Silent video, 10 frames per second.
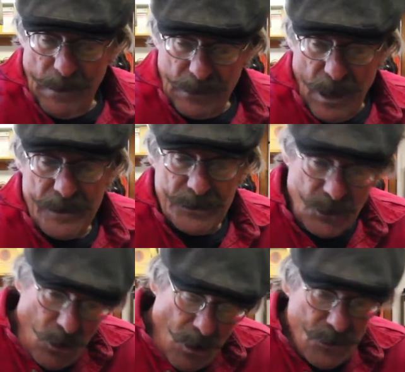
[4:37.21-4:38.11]
got in his
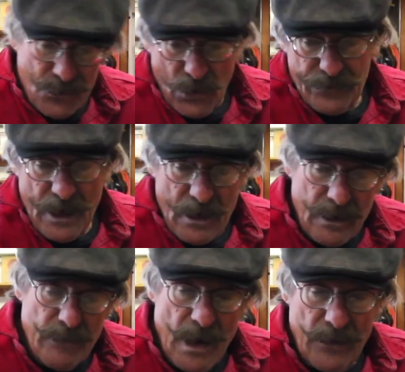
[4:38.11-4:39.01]
car, drove down to
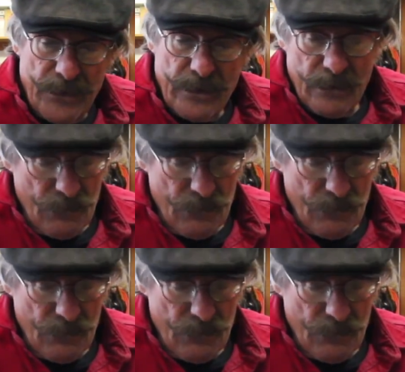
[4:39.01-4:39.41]
the mouth of the